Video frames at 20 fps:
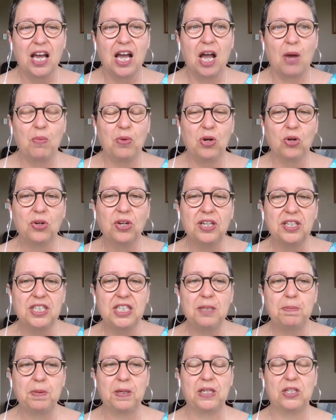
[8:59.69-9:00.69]
And we're looking
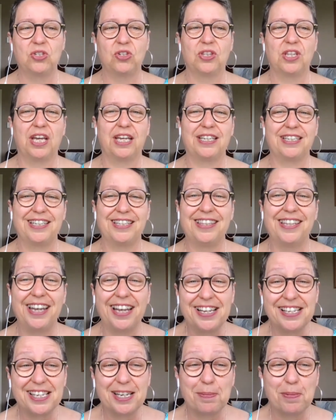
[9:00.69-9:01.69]
deeper into that in the
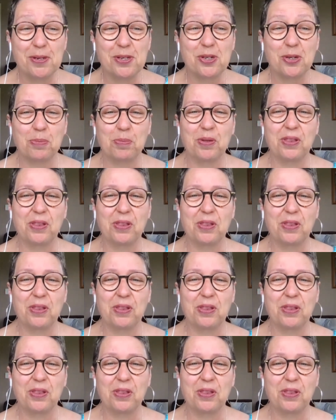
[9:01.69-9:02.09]
next episode.